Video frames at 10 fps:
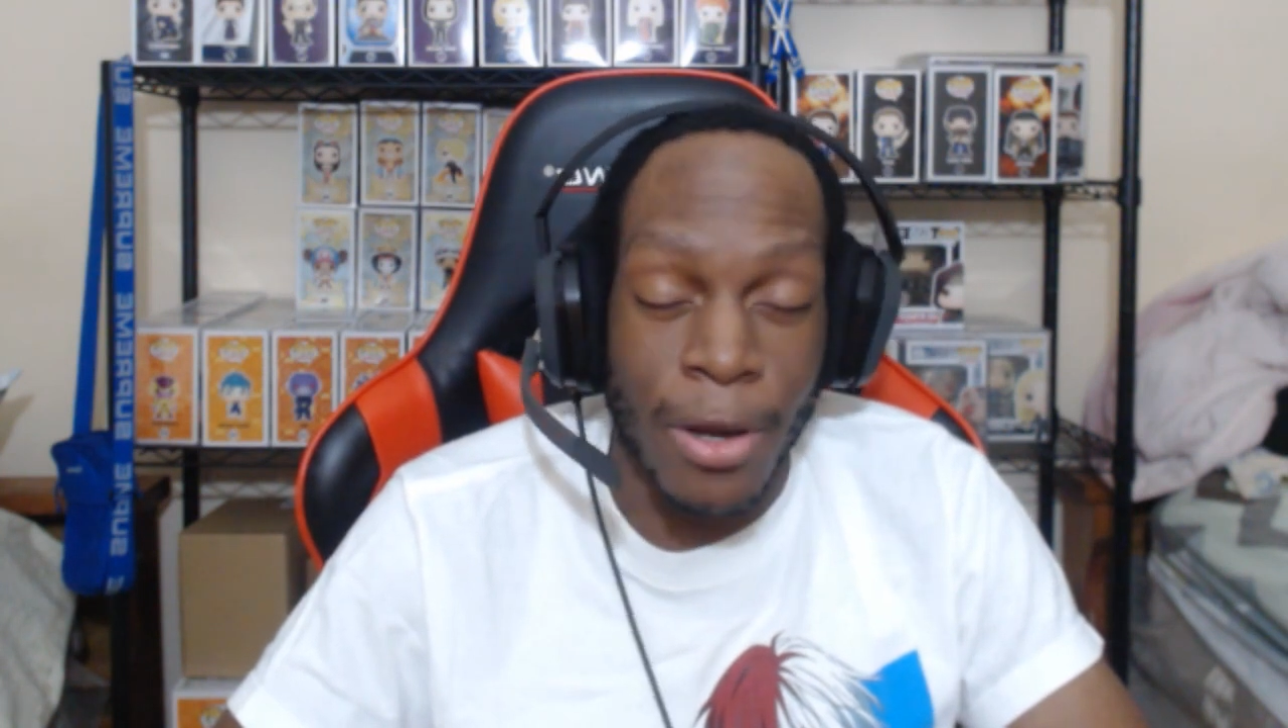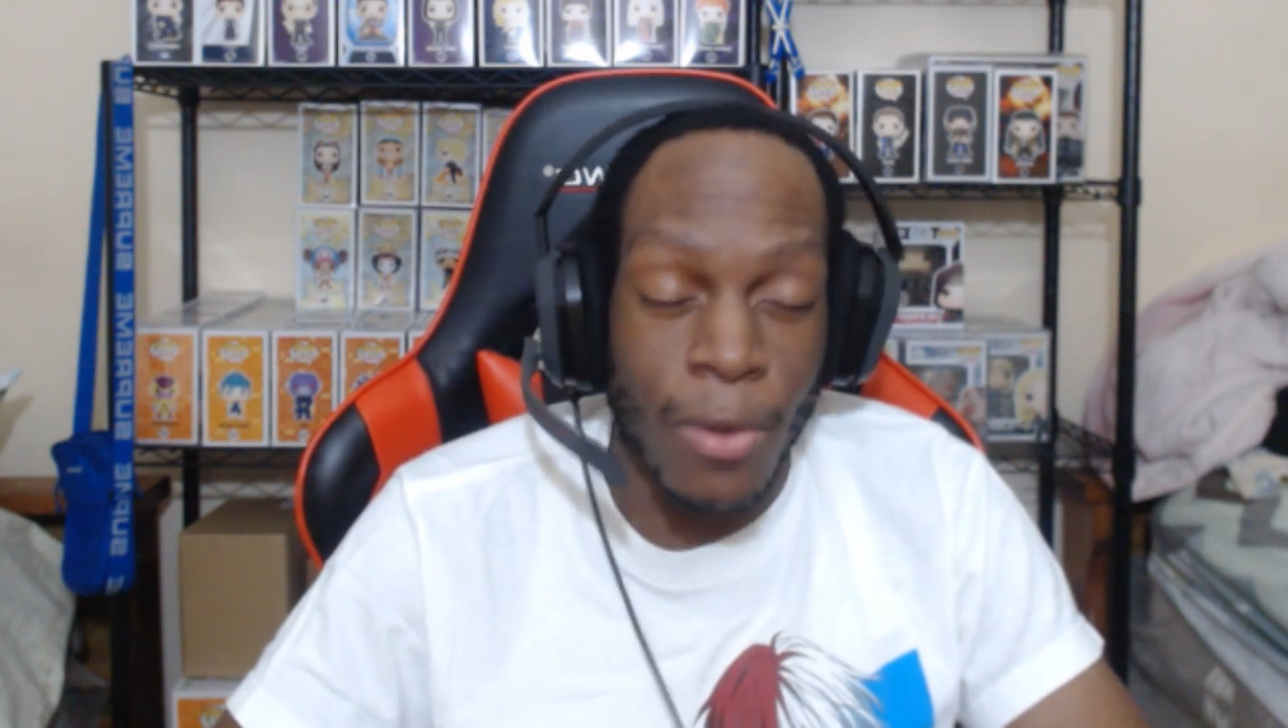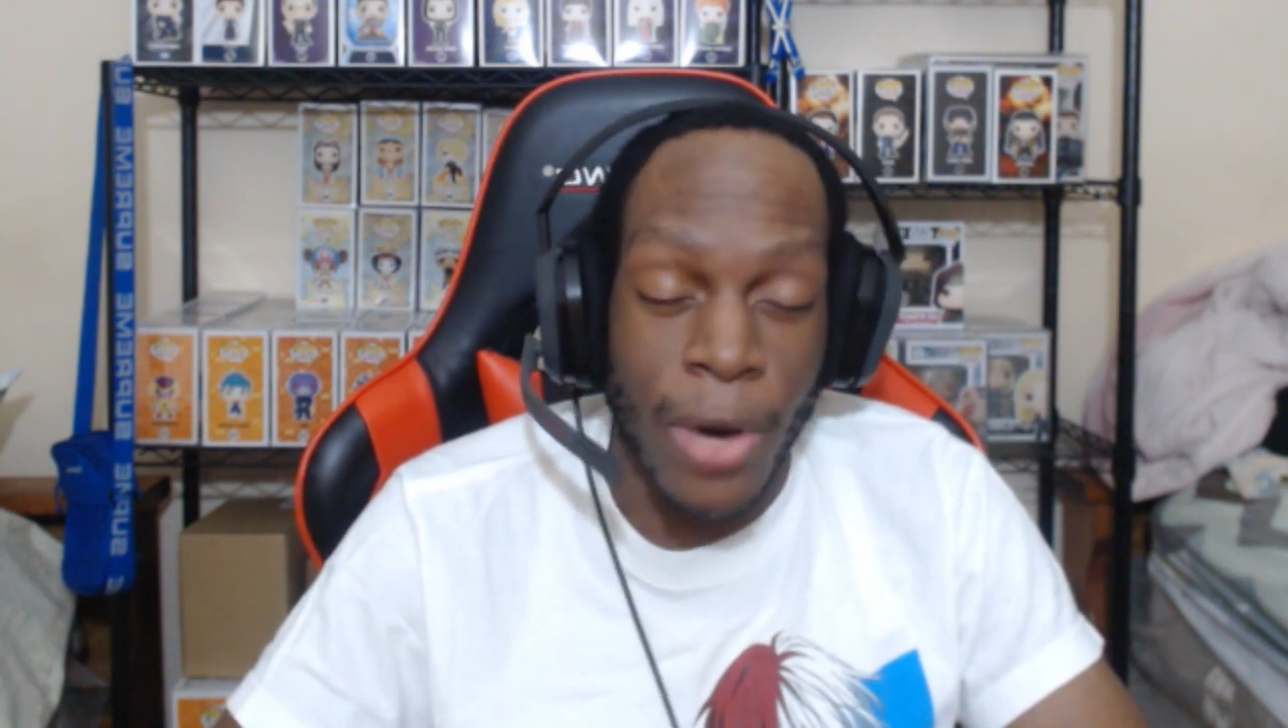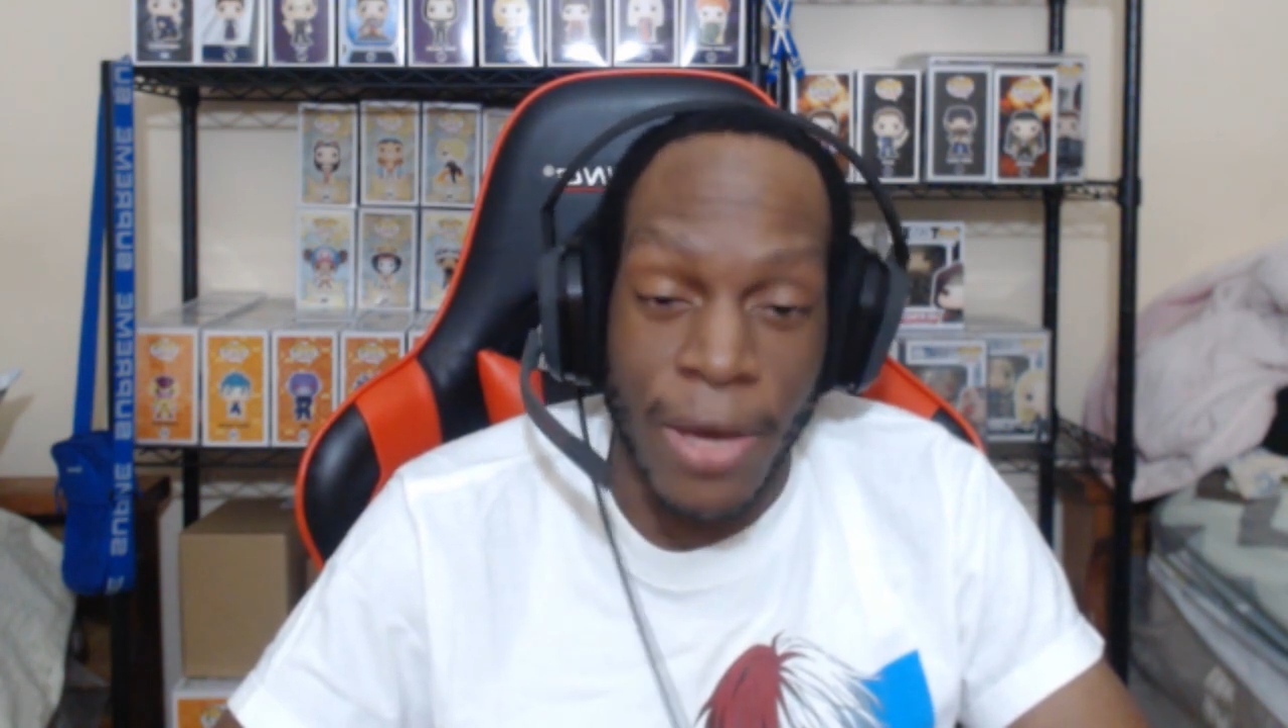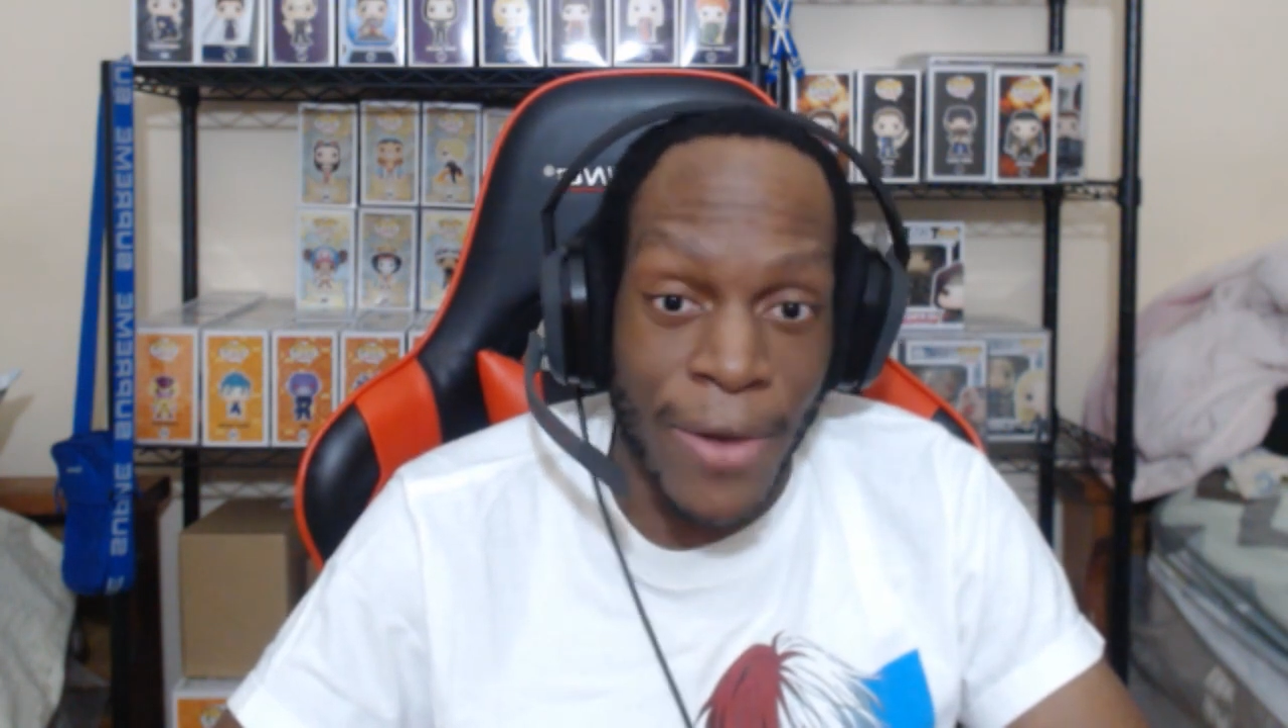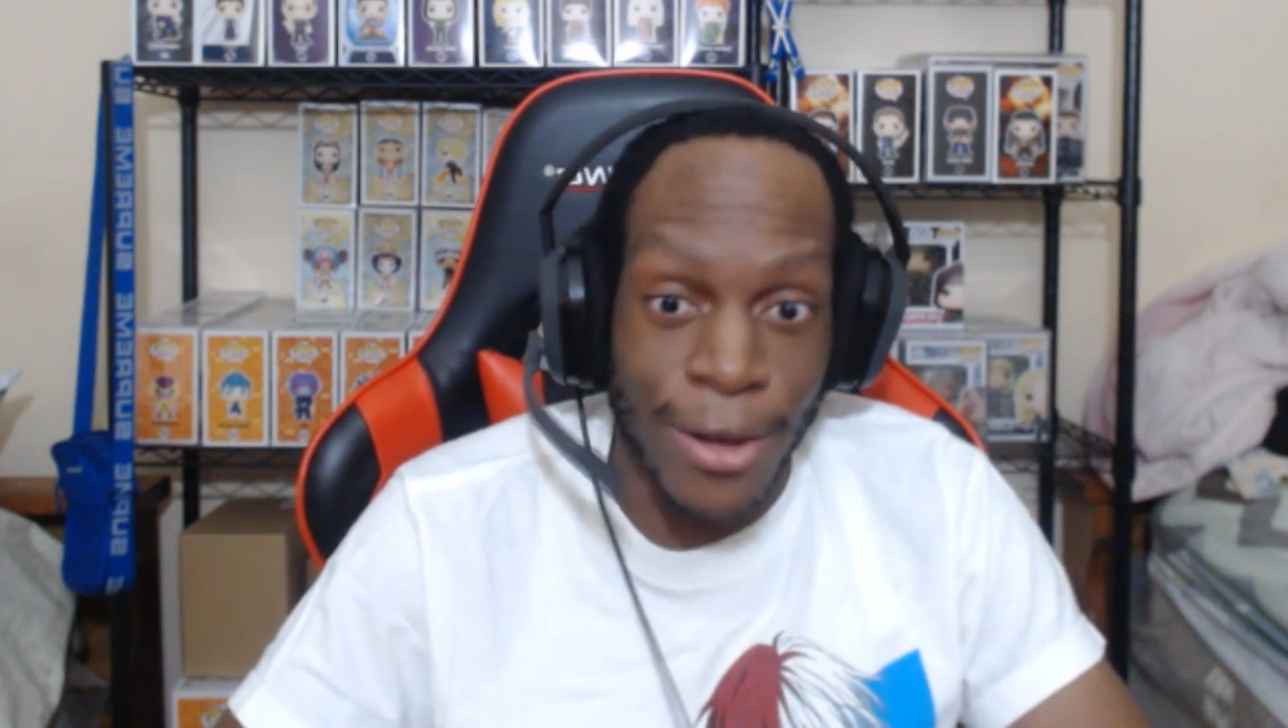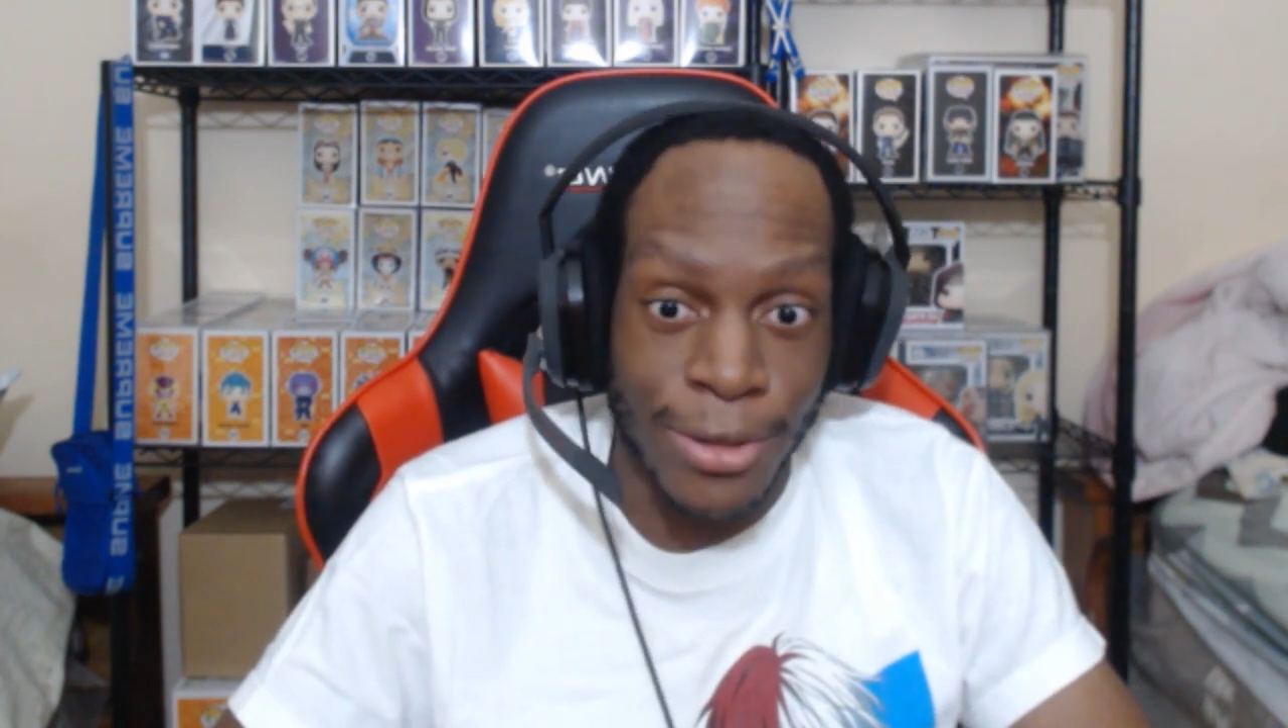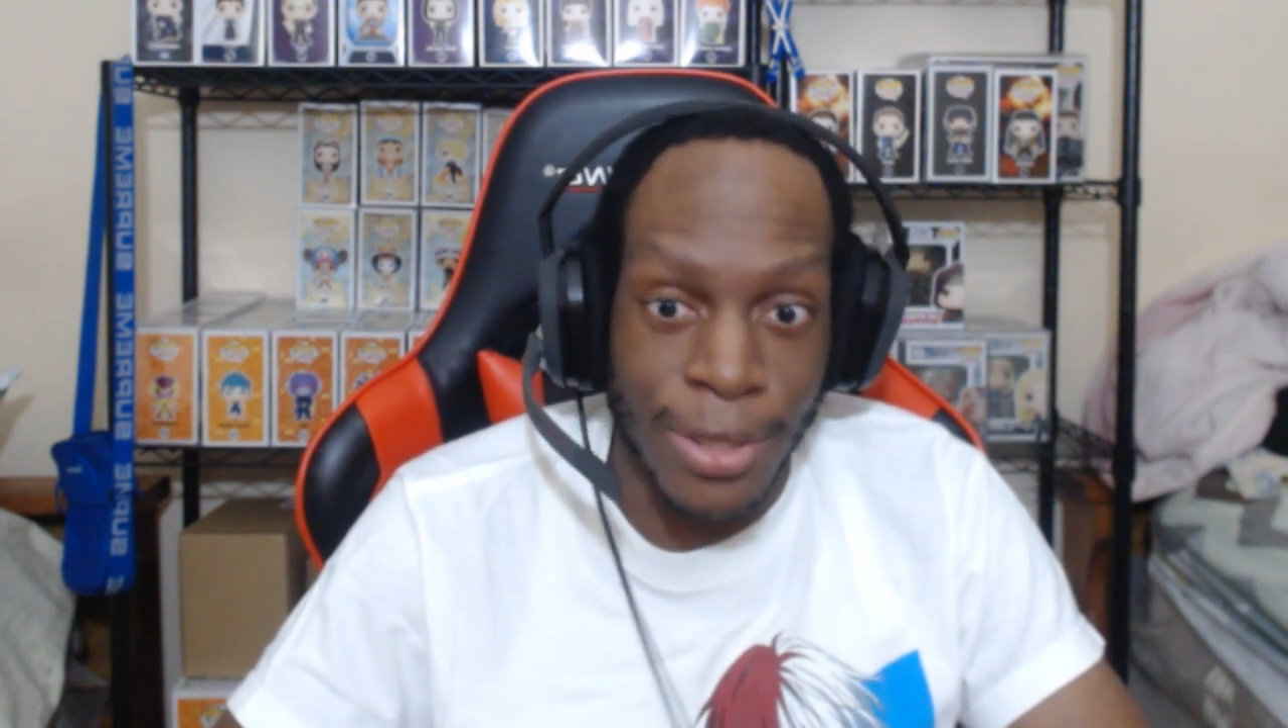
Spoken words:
it way faster